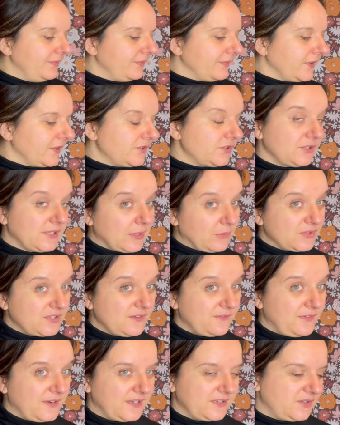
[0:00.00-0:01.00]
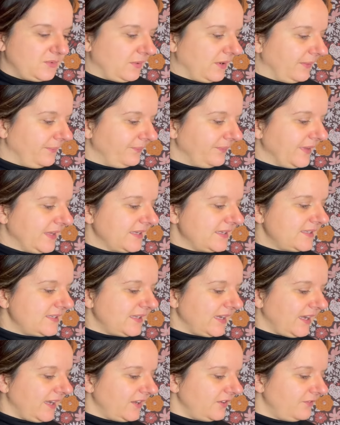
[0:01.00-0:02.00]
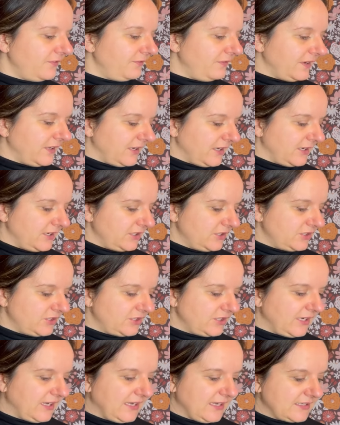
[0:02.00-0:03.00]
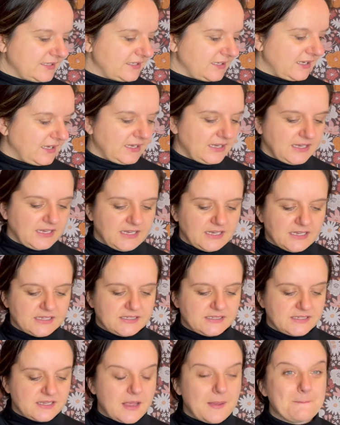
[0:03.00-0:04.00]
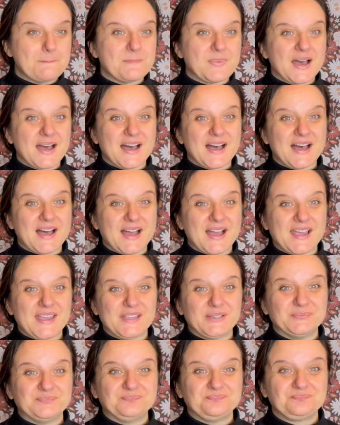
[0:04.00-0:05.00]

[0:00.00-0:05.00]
So that was the first one. Second finish, it is my